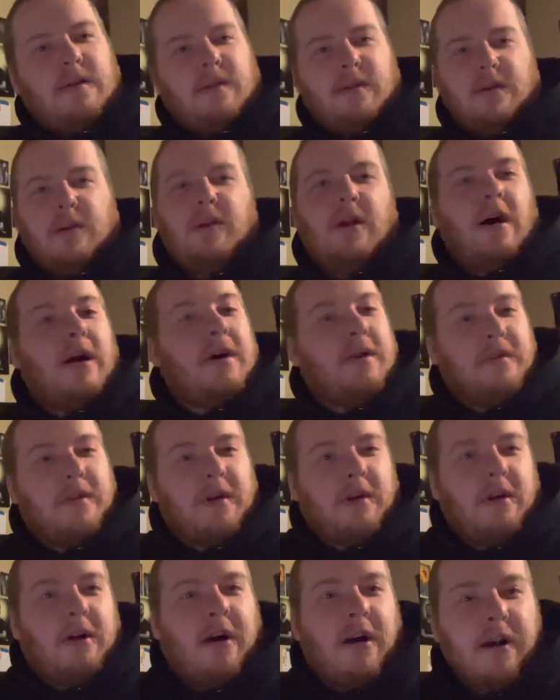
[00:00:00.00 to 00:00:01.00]
a lot of
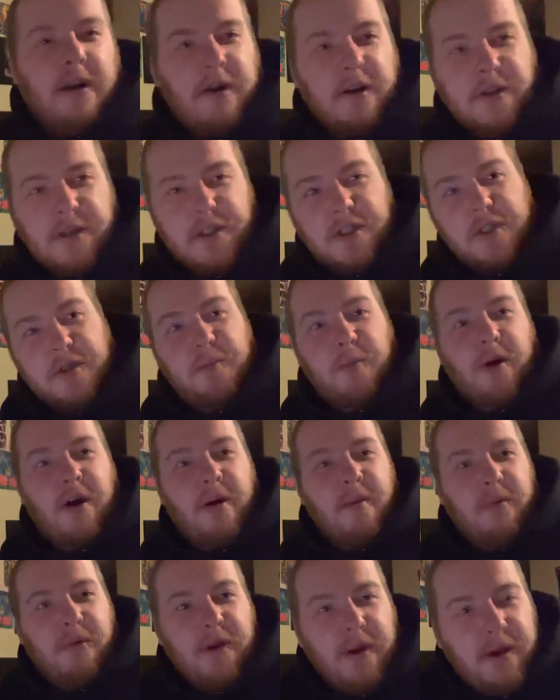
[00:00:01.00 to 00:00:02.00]
their audience is
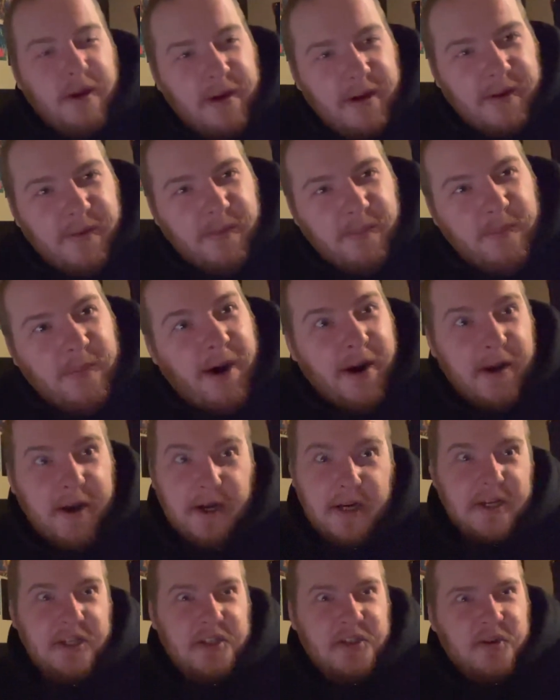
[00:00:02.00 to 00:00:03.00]
probably my
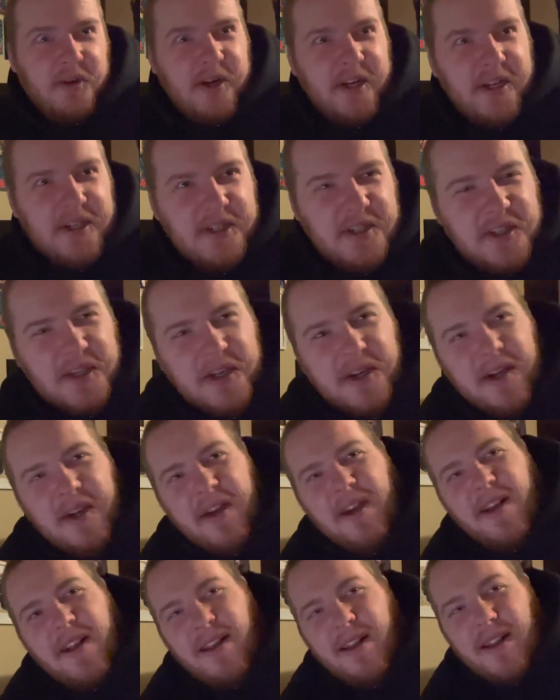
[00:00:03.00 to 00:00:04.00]
age range.
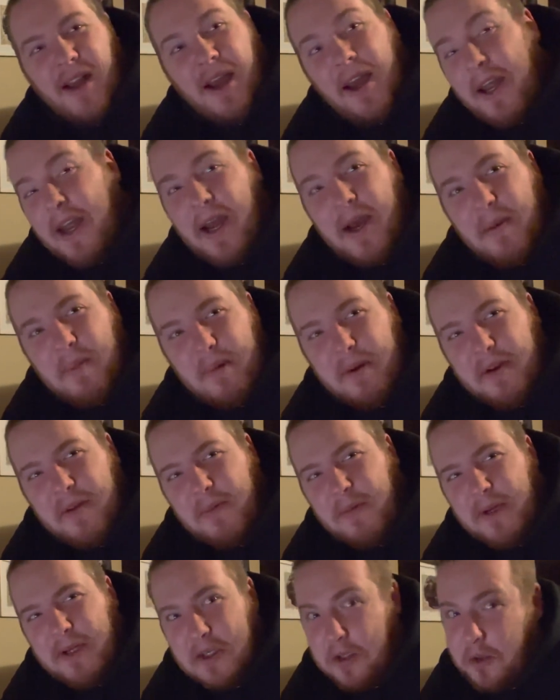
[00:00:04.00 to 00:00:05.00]
I happen to
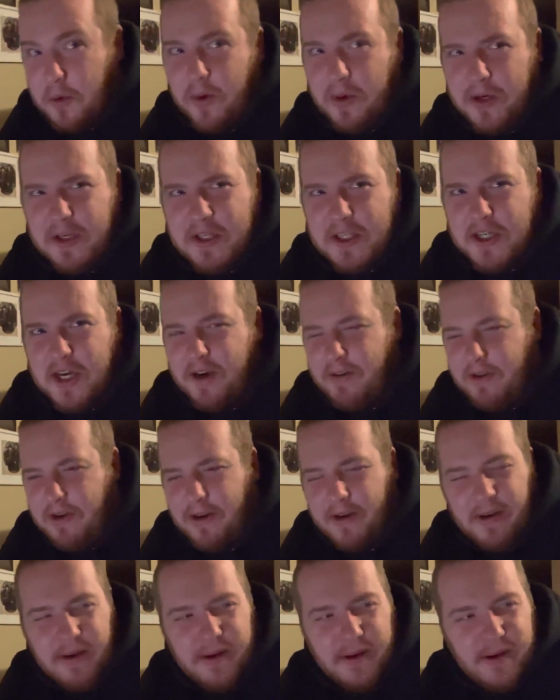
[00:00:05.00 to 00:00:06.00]
be
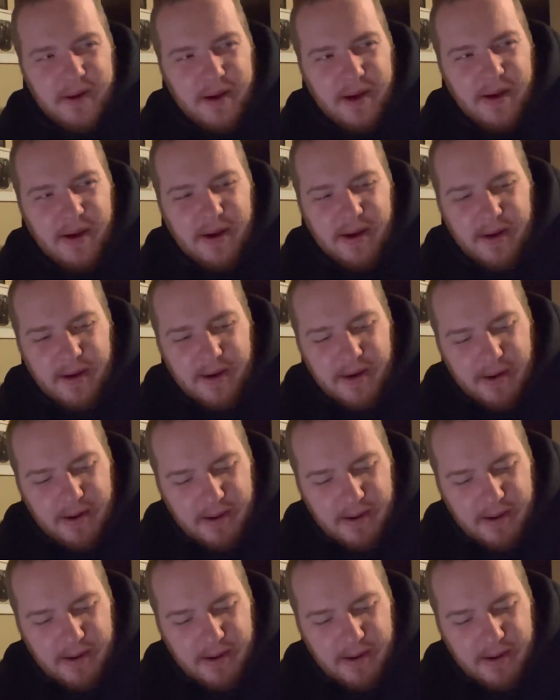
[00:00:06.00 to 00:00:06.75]
27, and